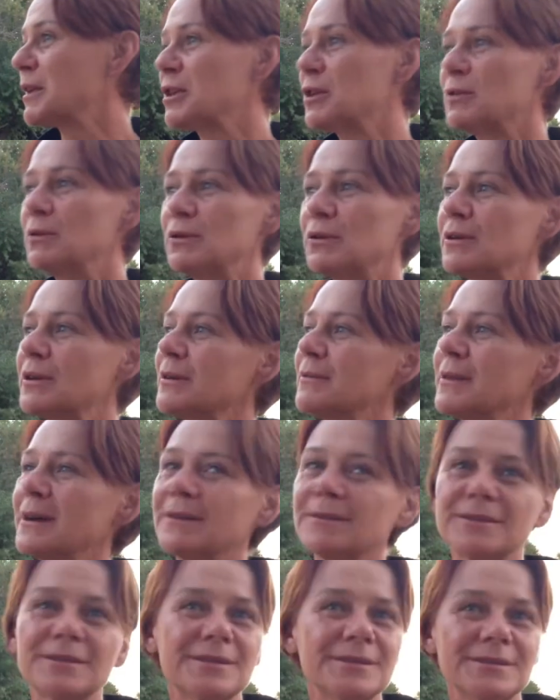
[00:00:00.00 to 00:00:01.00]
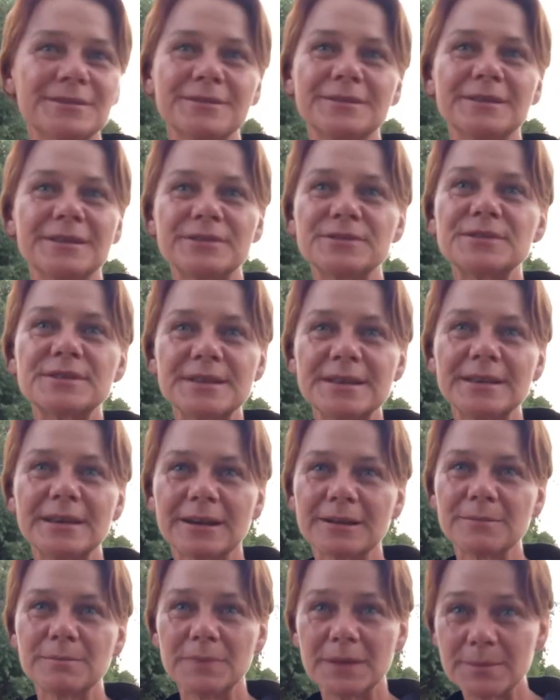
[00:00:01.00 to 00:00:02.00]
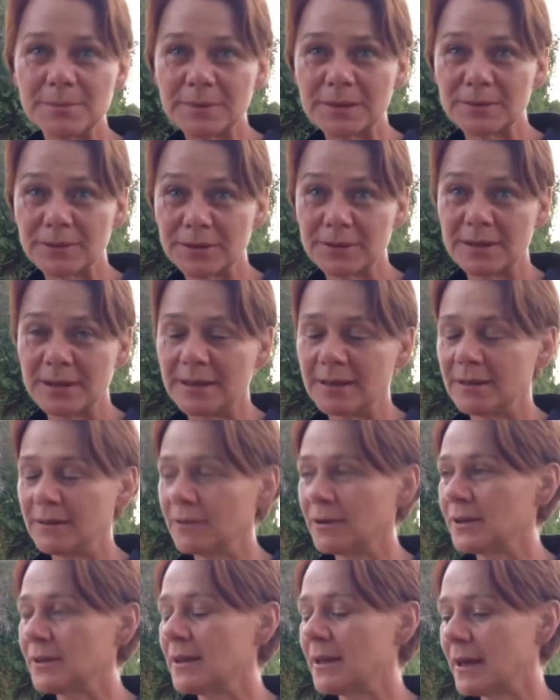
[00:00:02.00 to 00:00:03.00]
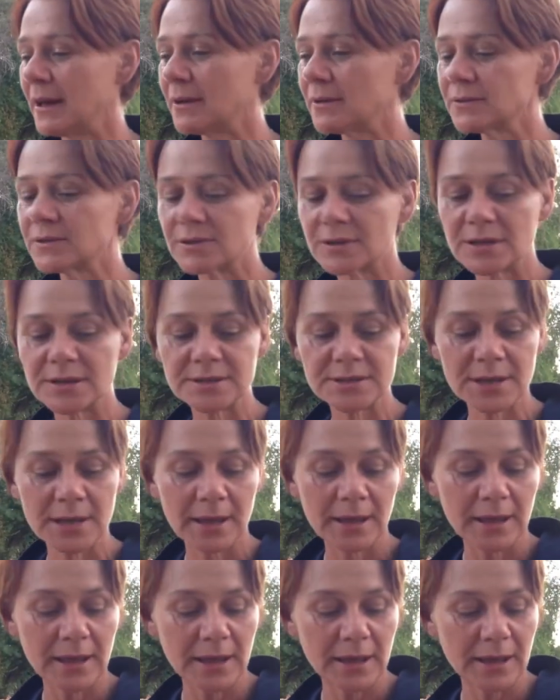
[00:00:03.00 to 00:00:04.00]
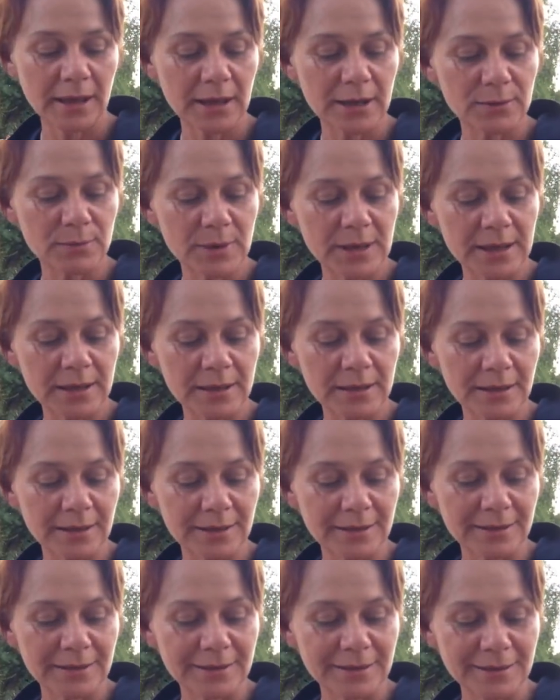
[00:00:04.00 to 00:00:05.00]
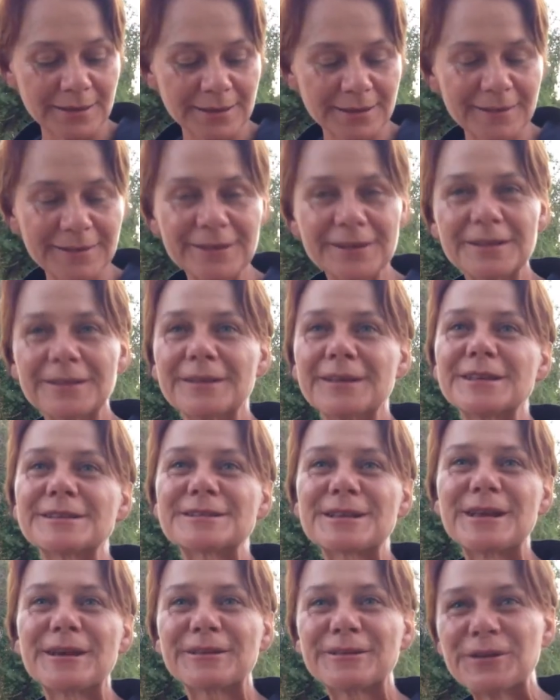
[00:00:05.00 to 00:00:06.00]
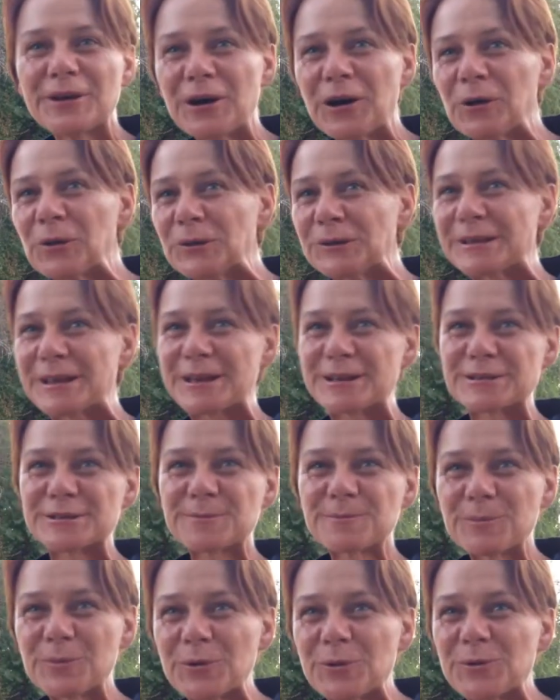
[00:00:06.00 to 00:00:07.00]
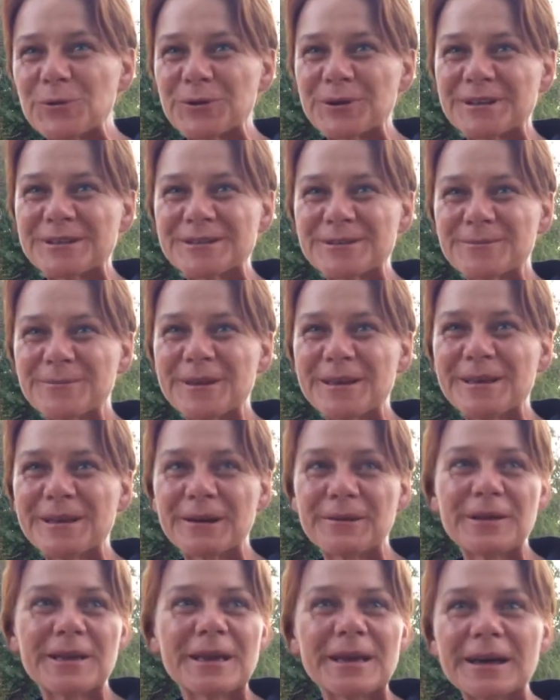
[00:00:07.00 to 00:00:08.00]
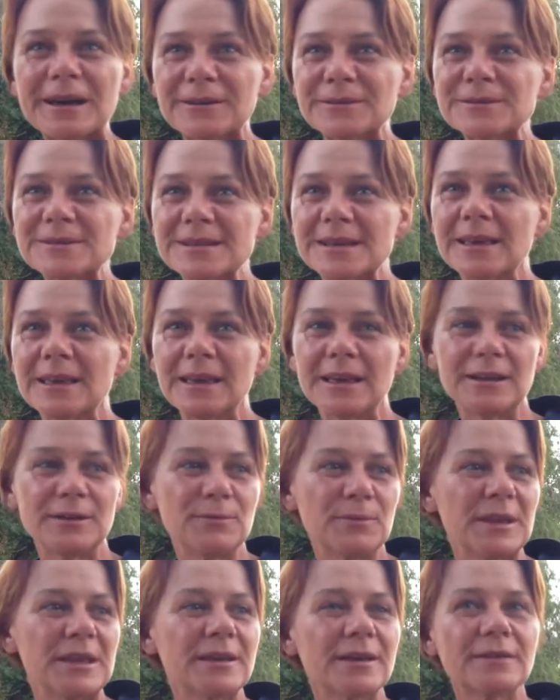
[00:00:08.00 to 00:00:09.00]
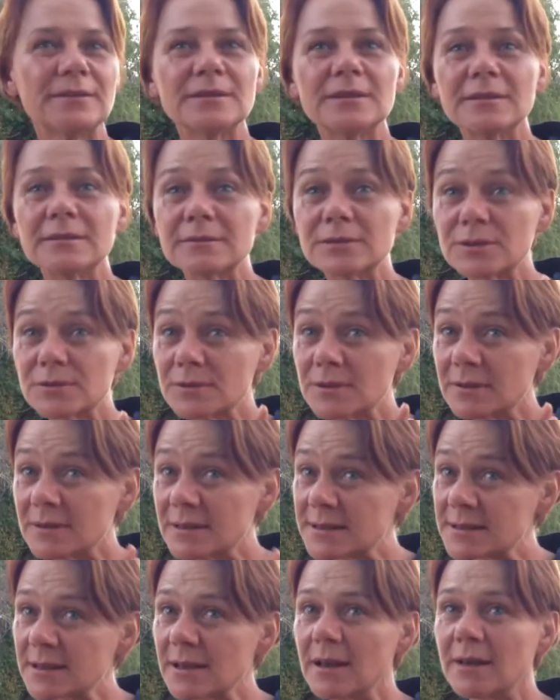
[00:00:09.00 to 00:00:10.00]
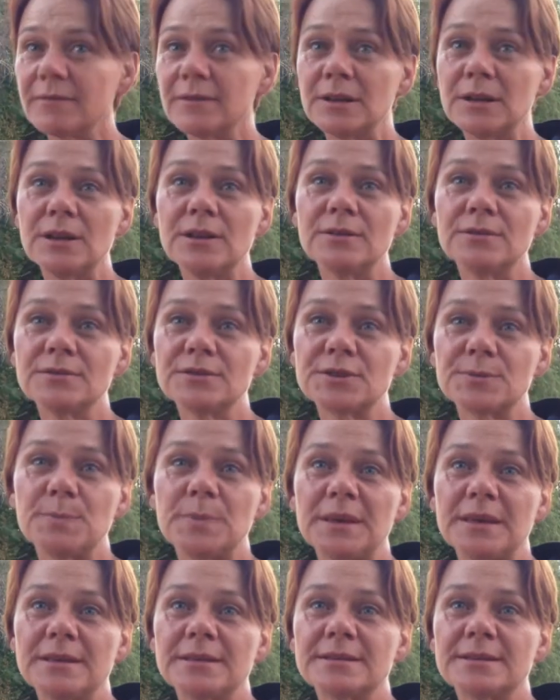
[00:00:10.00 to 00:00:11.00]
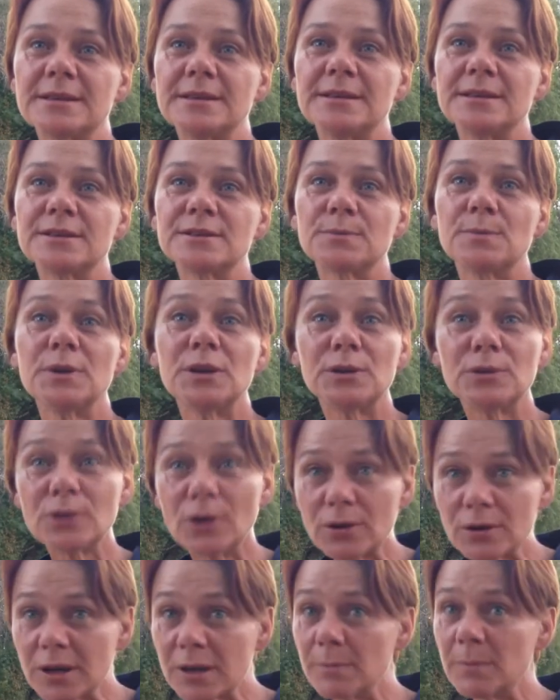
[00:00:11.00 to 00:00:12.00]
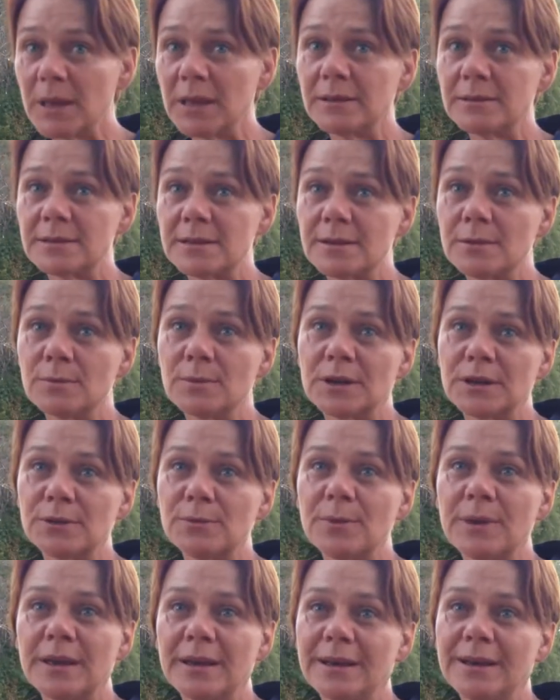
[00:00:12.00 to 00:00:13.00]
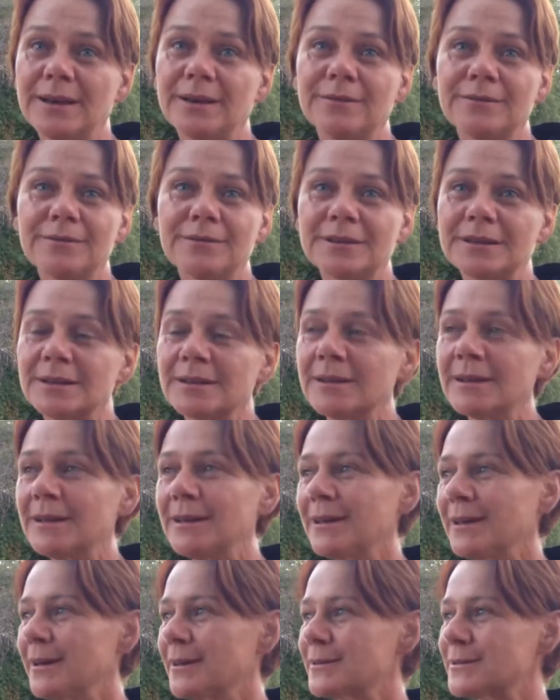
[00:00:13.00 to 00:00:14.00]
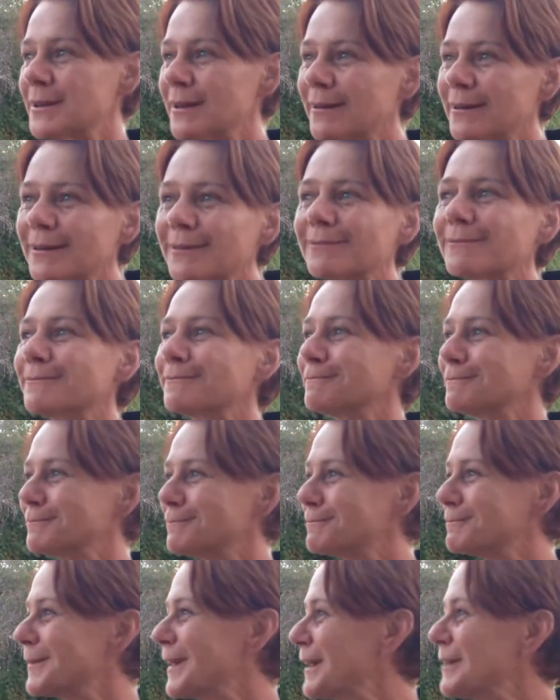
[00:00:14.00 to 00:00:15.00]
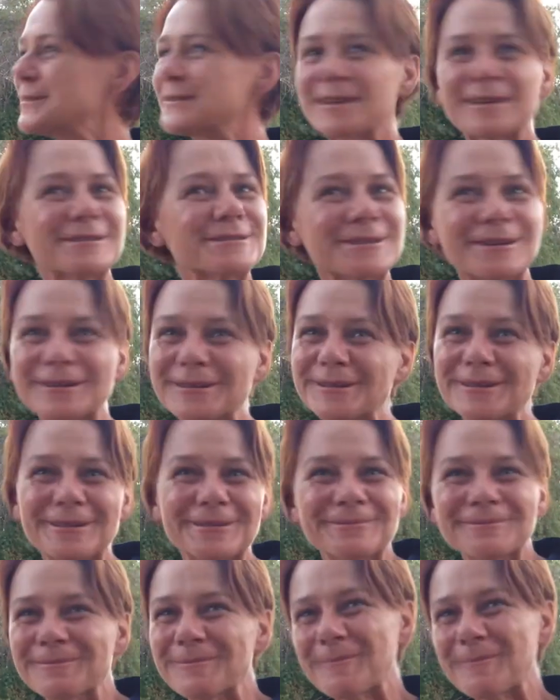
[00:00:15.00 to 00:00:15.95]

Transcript: you look around here and you see young people on the outreach, and it's like the old explorers. We're going out again, we're going to discover new species, we're documenting what we have, and it's exciting.